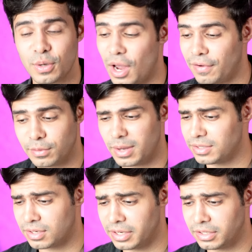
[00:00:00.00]
you have to
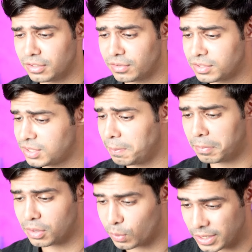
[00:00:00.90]
enter
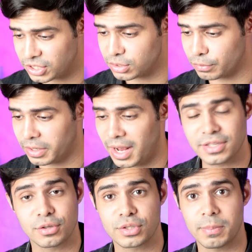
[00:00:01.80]
simple questions over here, answer to